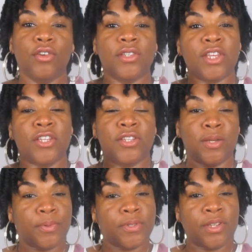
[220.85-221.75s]
you can save
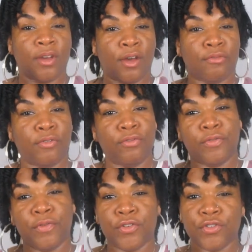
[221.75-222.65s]
10% off of
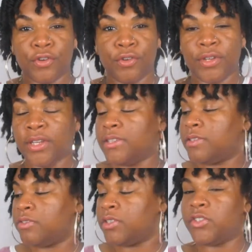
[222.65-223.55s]
your first curl kit,
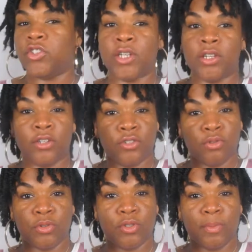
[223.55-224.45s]
so just check the
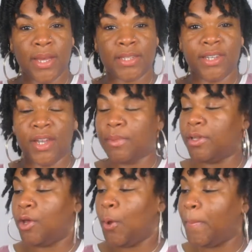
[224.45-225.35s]
description box down
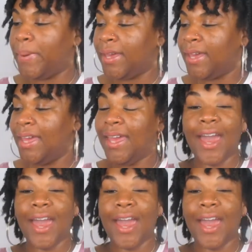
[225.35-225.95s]
below, but